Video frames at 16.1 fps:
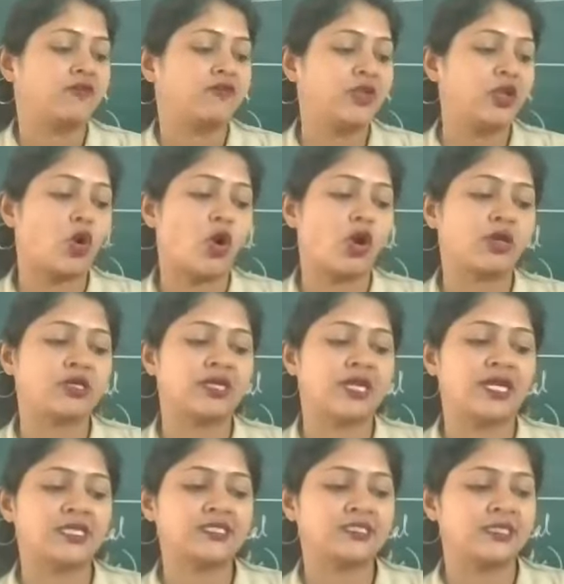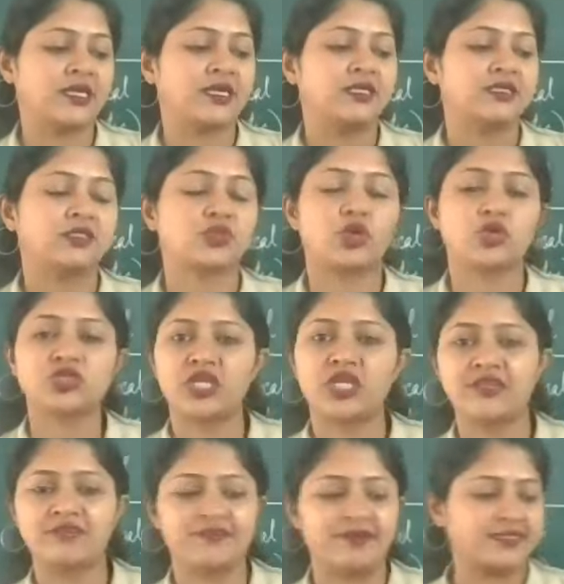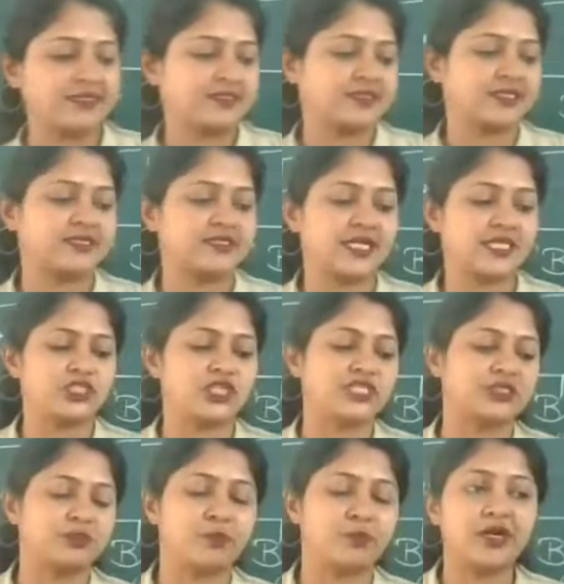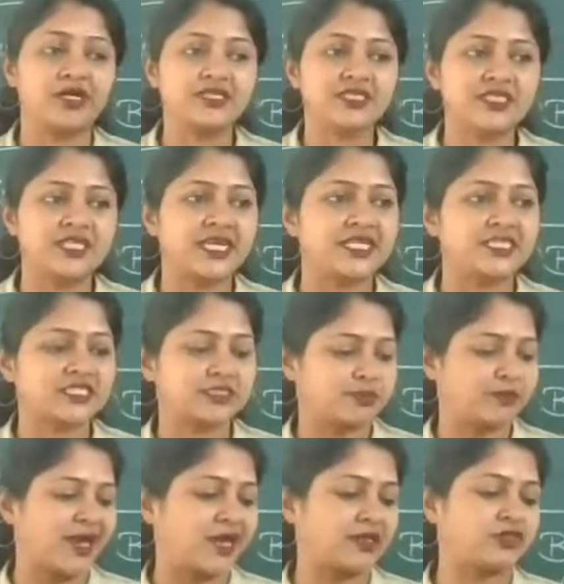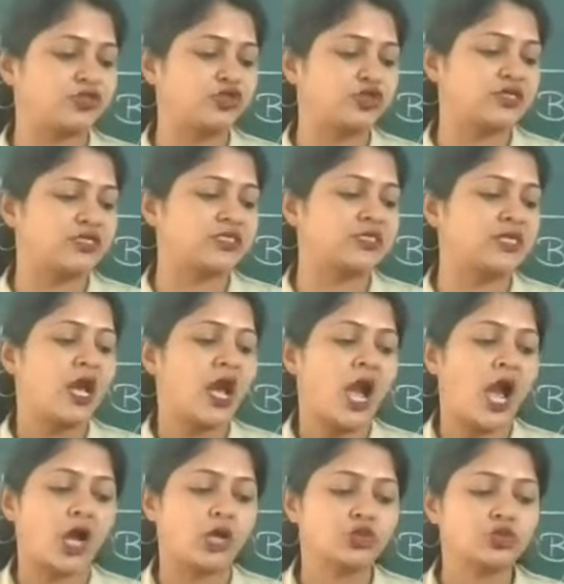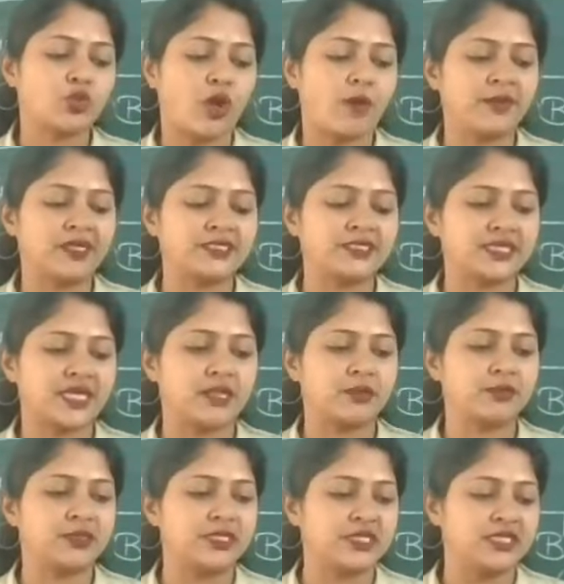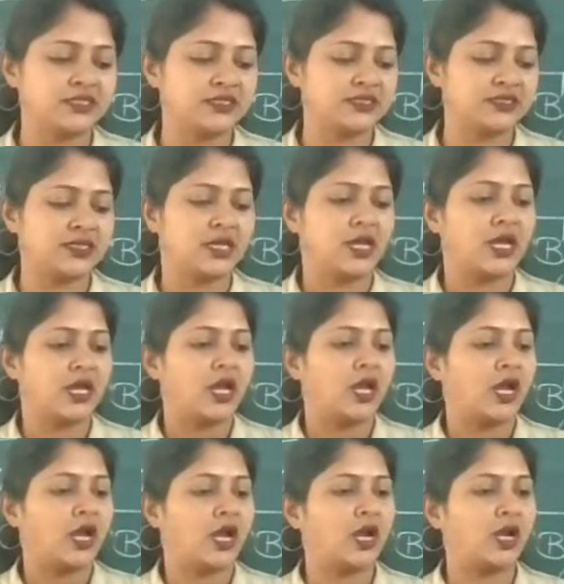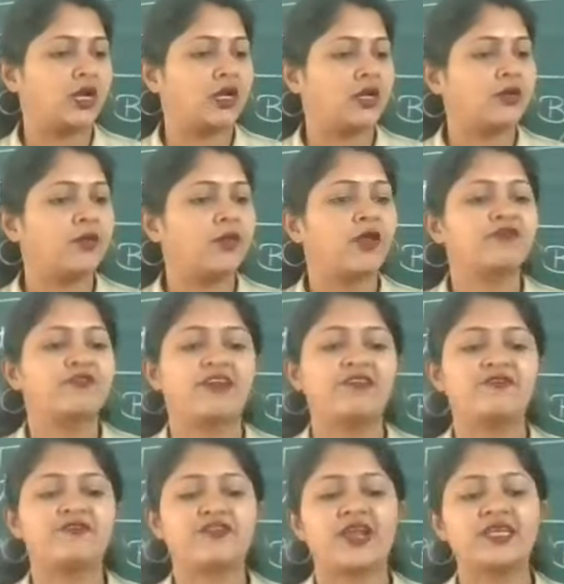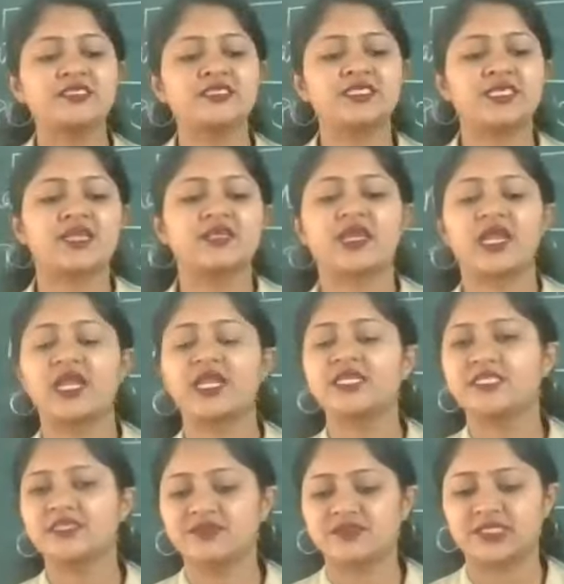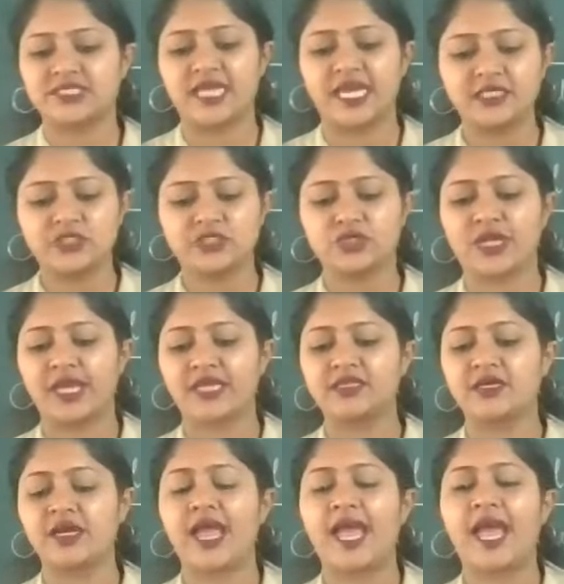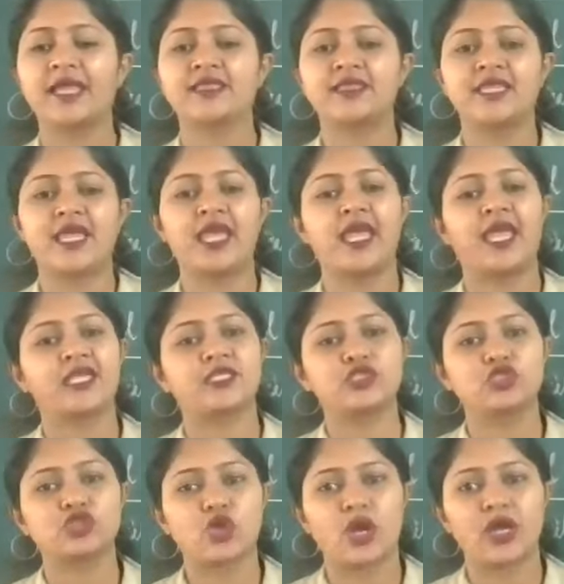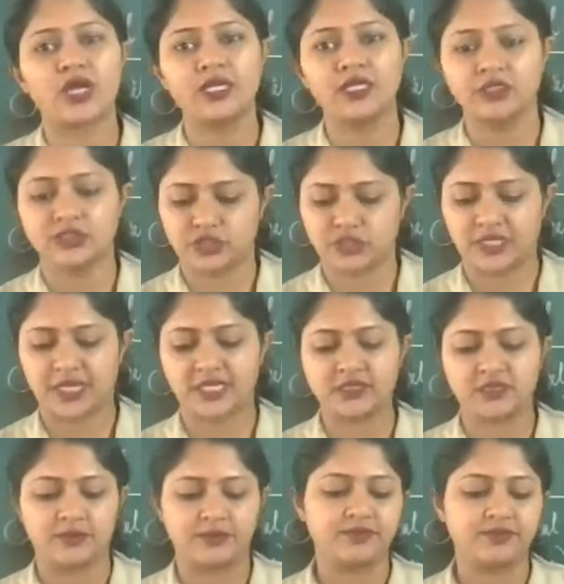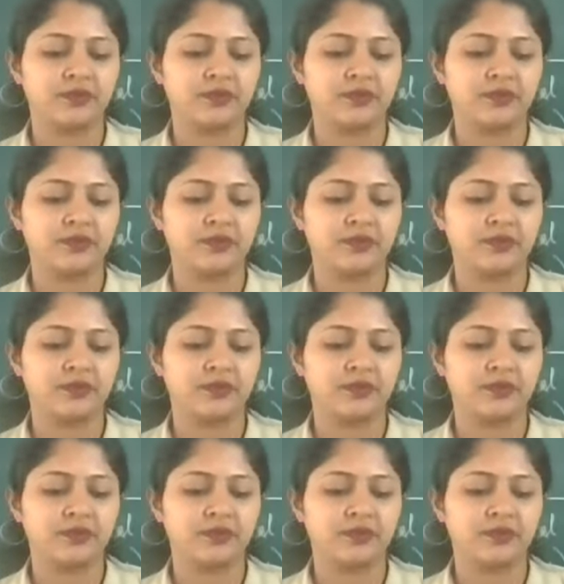We organize social events such as birthdays, marriages, housewarming ceremonies, where friends and relatives get together and they enjoy together.